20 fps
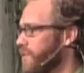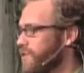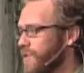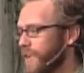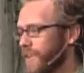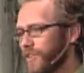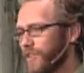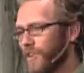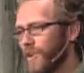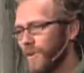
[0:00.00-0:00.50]

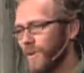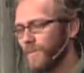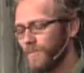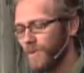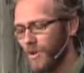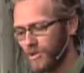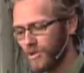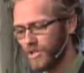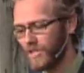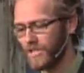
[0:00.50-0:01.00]
When you undergo
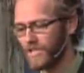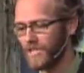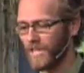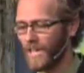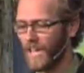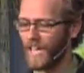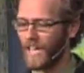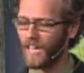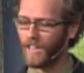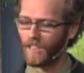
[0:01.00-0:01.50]

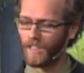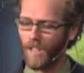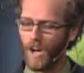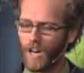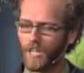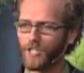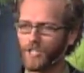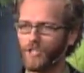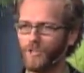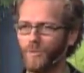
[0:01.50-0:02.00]
hypnosis, it
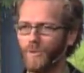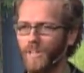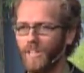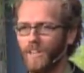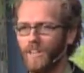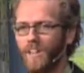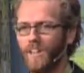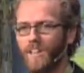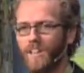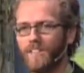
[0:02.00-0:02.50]
locks you
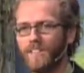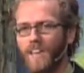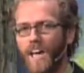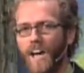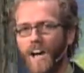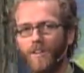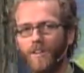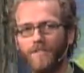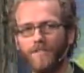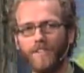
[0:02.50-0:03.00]
in
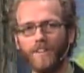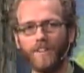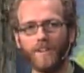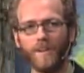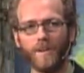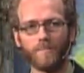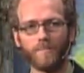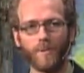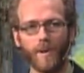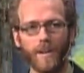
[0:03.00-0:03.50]
to
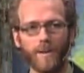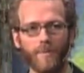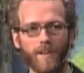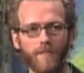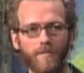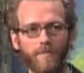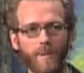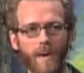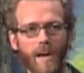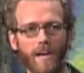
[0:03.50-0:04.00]
alpha
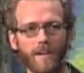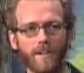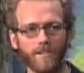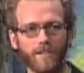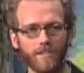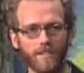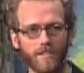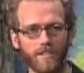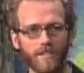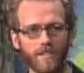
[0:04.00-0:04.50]
brainwave
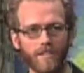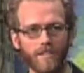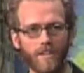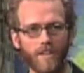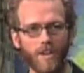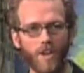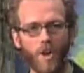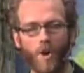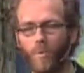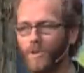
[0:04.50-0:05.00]
patterns.
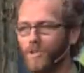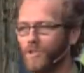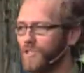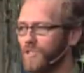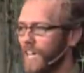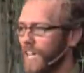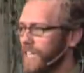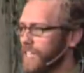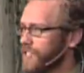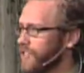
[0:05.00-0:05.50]
When
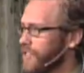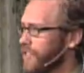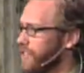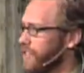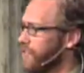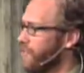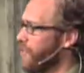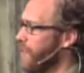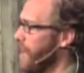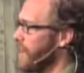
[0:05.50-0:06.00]
you take
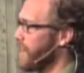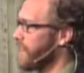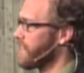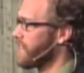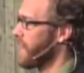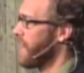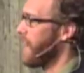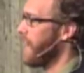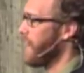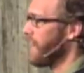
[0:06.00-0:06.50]
certain
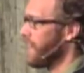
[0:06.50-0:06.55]
drugs,